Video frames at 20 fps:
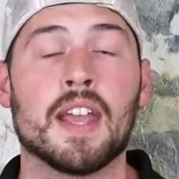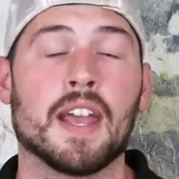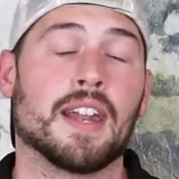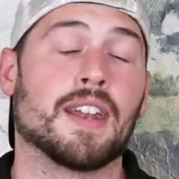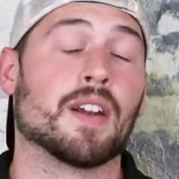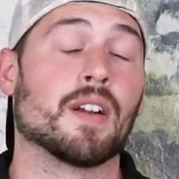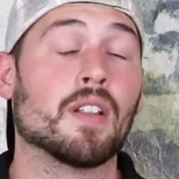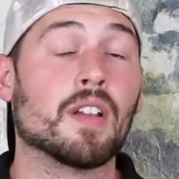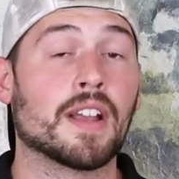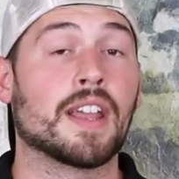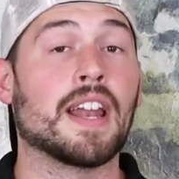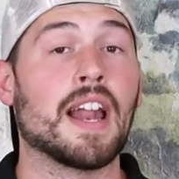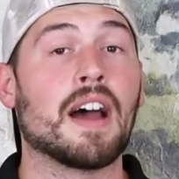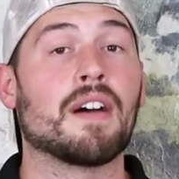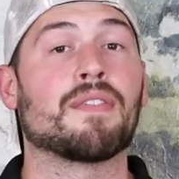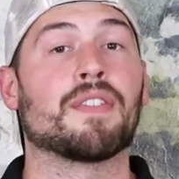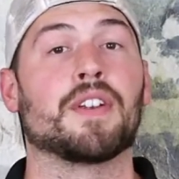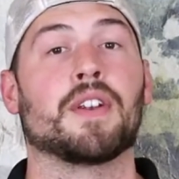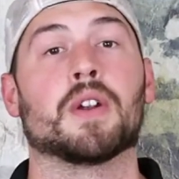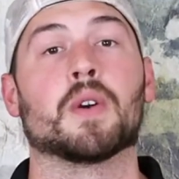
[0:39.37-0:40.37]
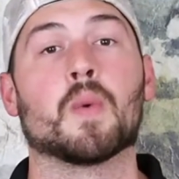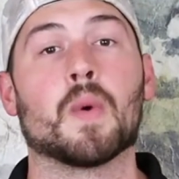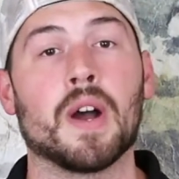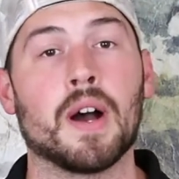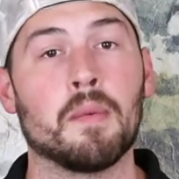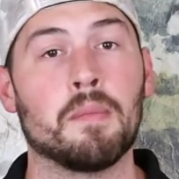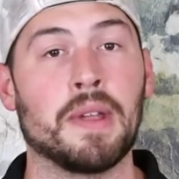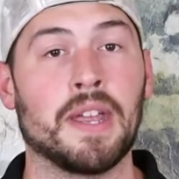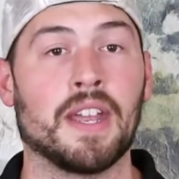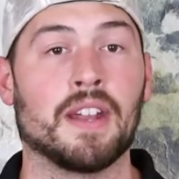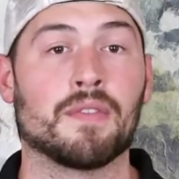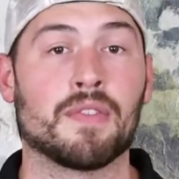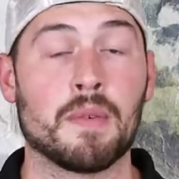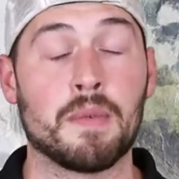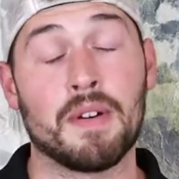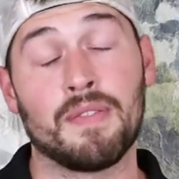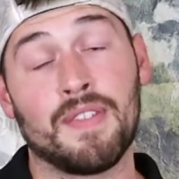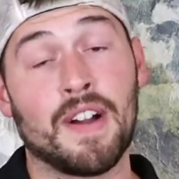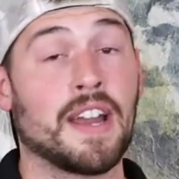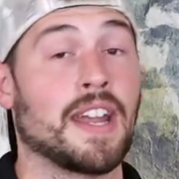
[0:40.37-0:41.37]
and they're looking out for your well-being from
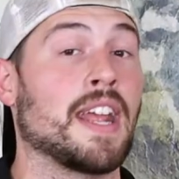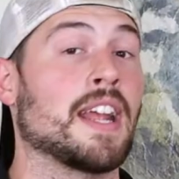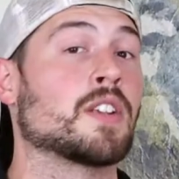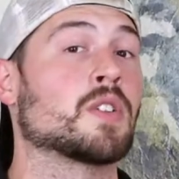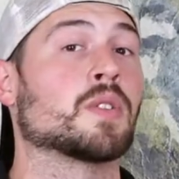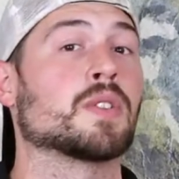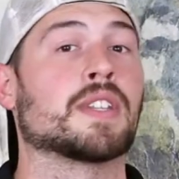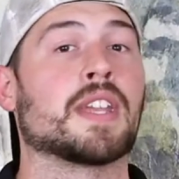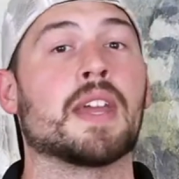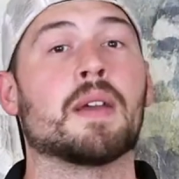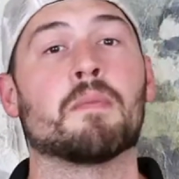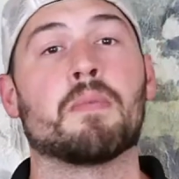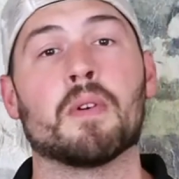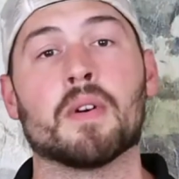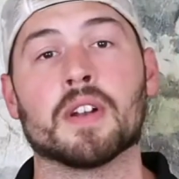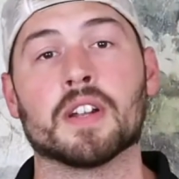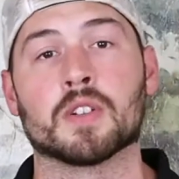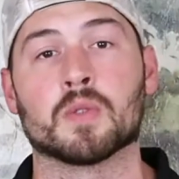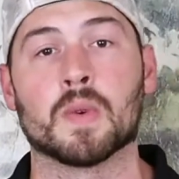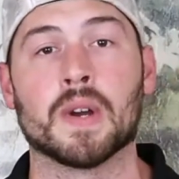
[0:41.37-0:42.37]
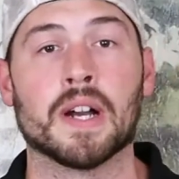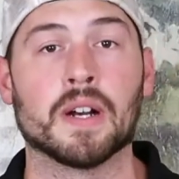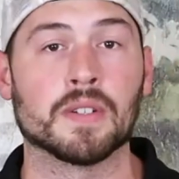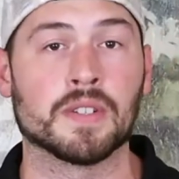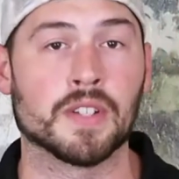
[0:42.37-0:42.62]
a financial standpoint as well.